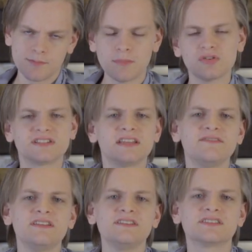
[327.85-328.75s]
Most
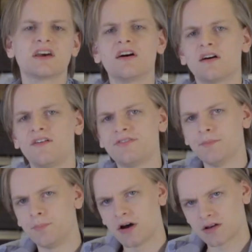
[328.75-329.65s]
TVs cut off
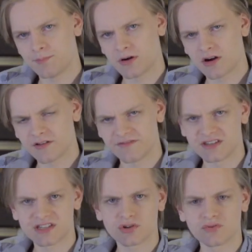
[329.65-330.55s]
the bottom part of
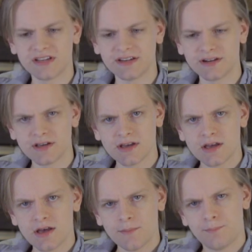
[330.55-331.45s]
the screen,
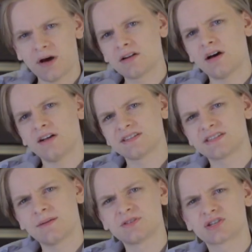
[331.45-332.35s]
but on
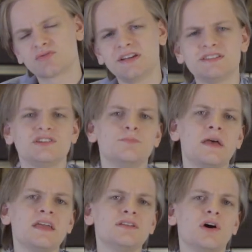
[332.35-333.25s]
some screens you
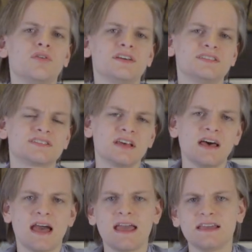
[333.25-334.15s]
may notice
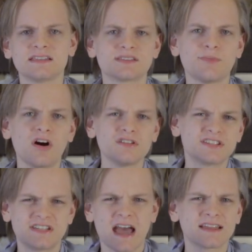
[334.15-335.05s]
a small
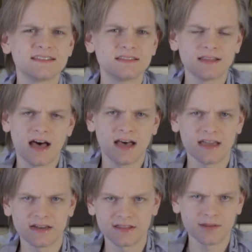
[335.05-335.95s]
jagged
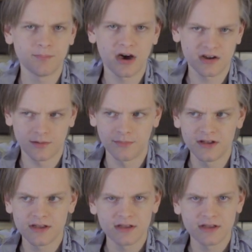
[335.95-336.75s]
line at the bottom.